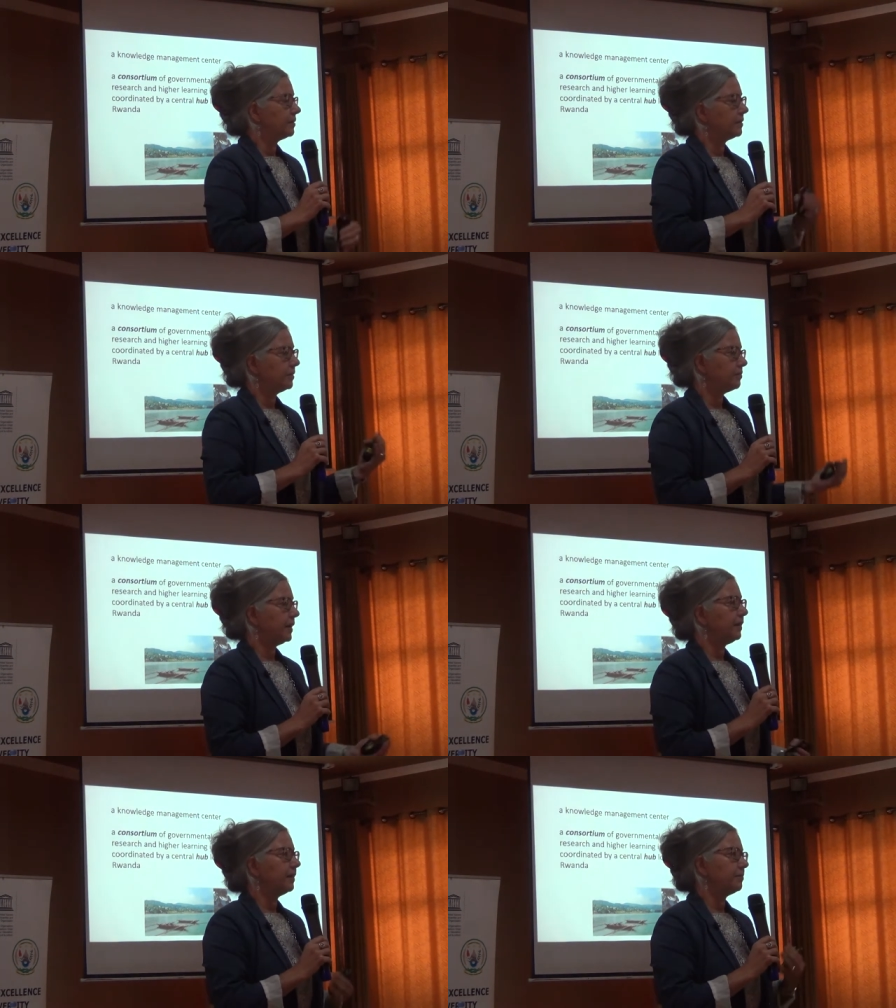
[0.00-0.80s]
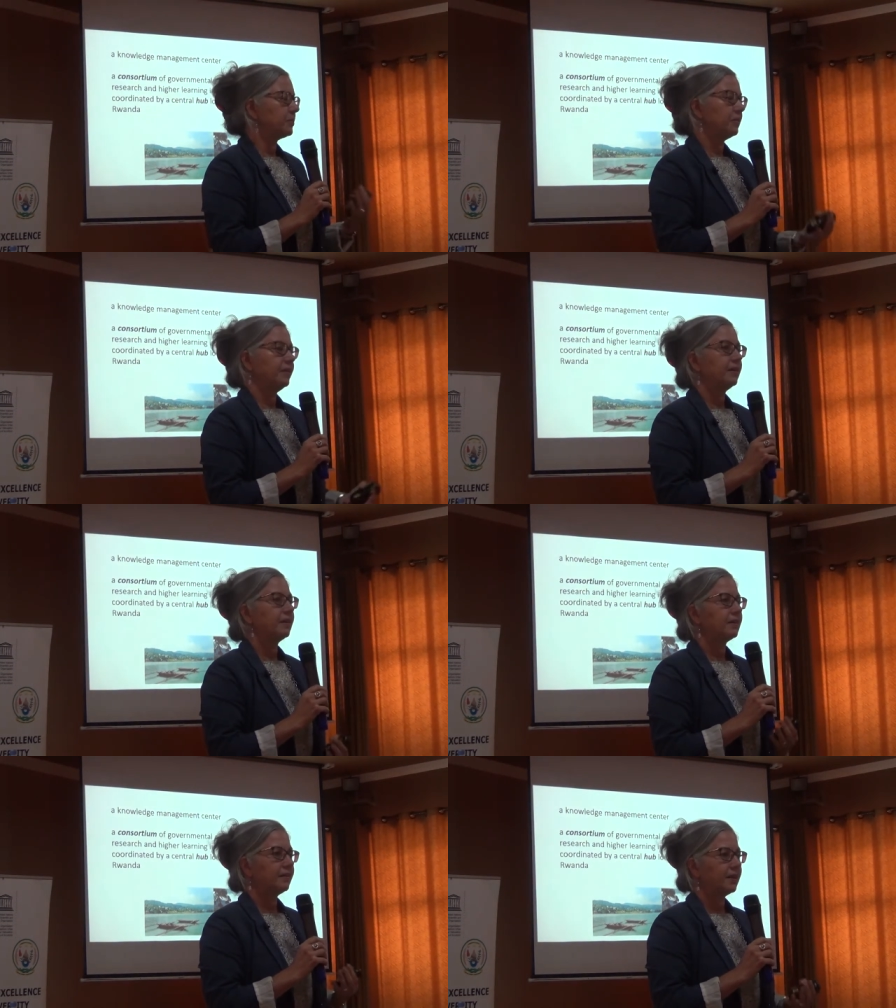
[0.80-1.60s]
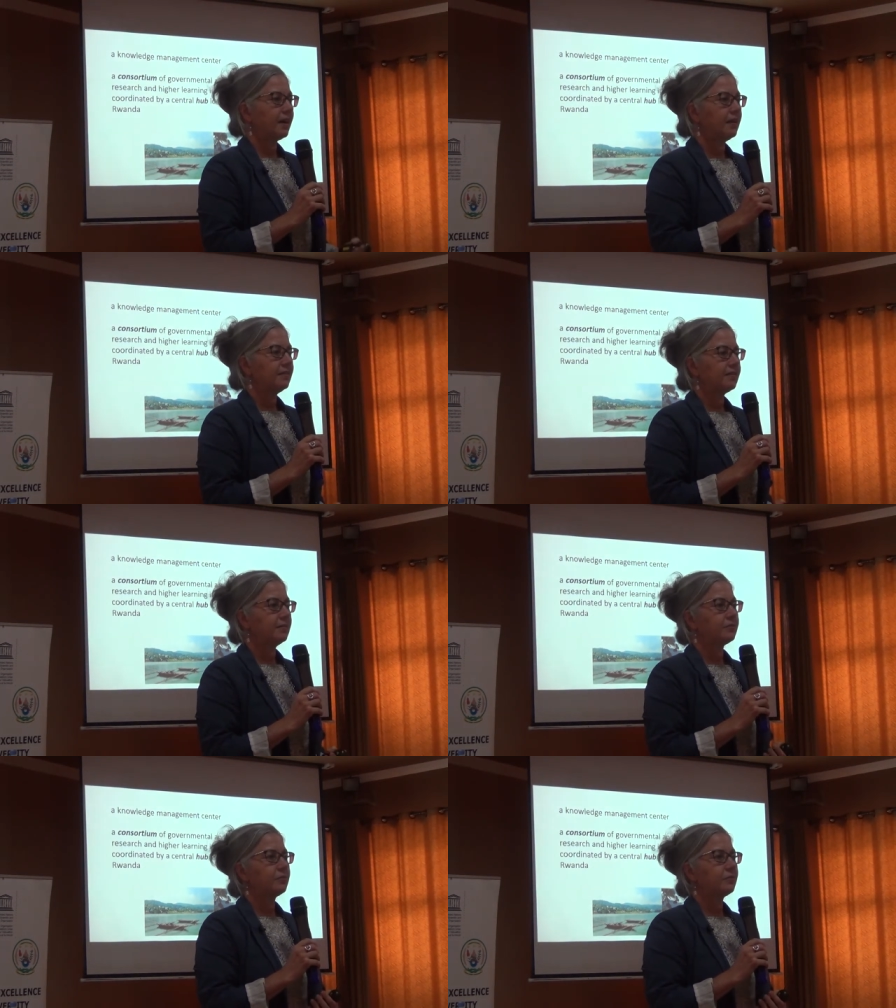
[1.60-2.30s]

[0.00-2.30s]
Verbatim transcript: developed or the, the concept